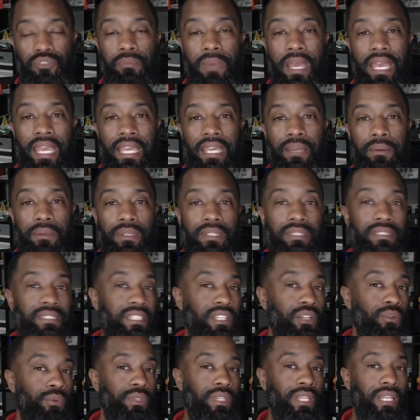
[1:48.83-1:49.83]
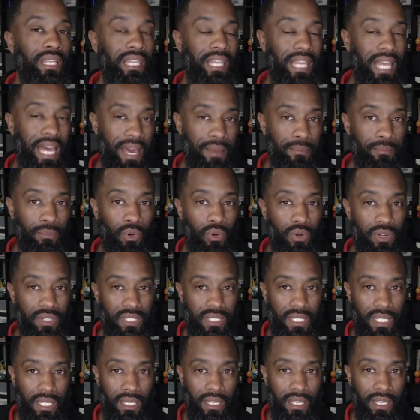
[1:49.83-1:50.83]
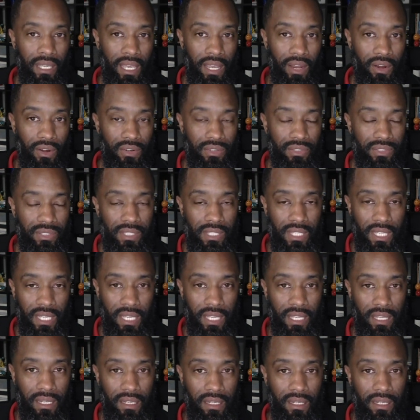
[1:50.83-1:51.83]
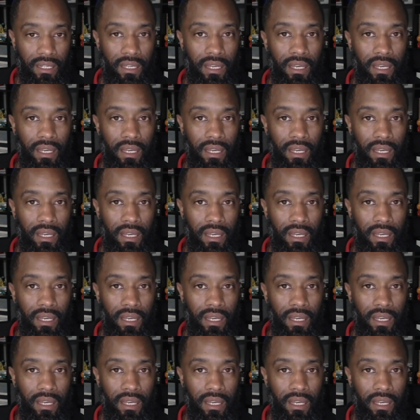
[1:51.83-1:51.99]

you may deal with a lot more syncing errors than